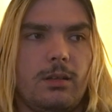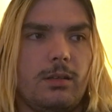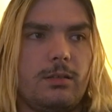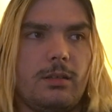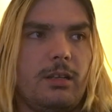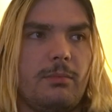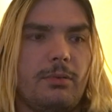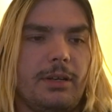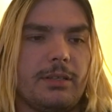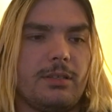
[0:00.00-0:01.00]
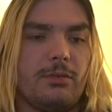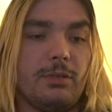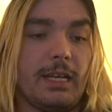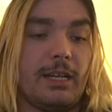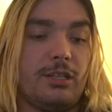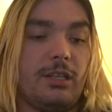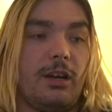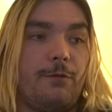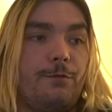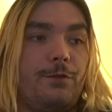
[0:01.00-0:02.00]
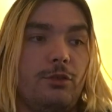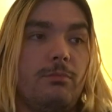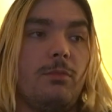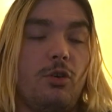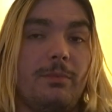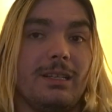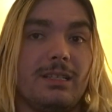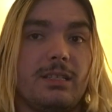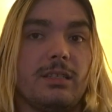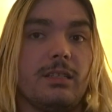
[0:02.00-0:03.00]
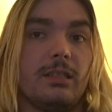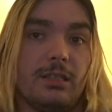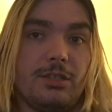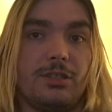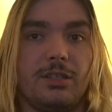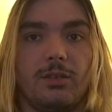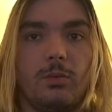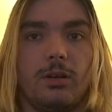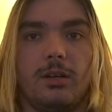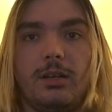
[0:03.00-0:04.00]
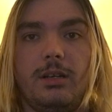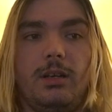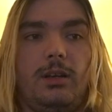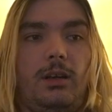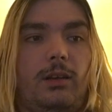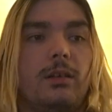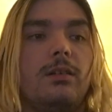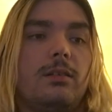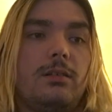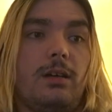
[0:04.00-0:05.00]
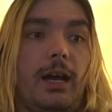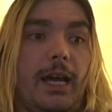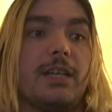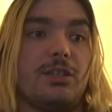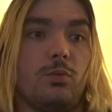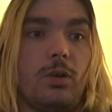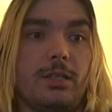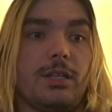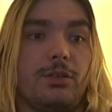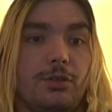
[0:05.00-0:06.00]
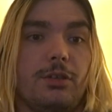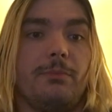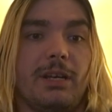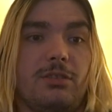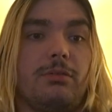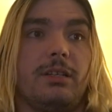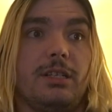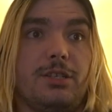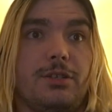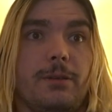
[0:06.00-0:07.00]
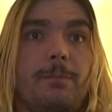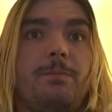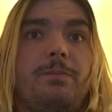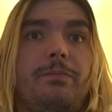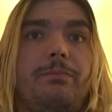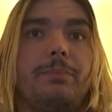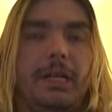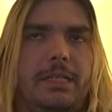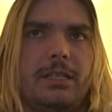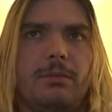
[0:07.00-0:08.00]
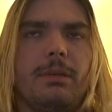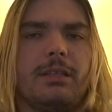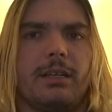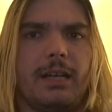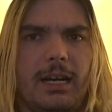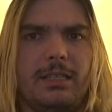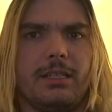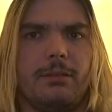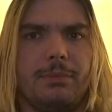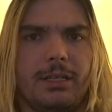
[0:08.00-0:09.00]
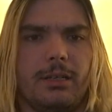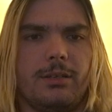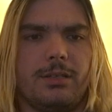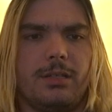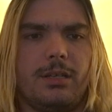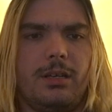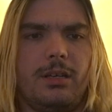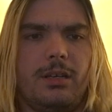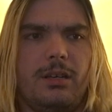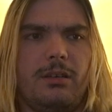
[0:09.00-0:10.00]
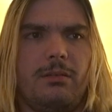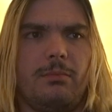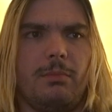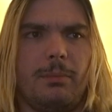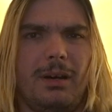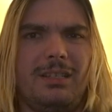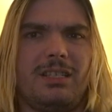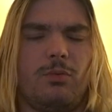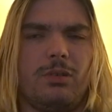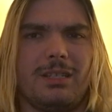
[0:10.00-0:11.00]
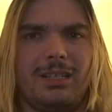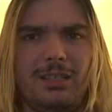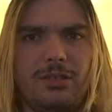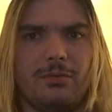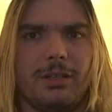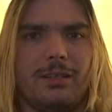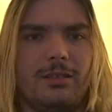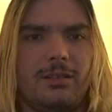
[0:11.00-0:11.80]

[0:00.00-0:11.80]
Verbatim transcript: I took a lot of breaks. There was actually a few moments this year where I actually was in good mental condition, but I didn't make the content because my mindset wasn't into it.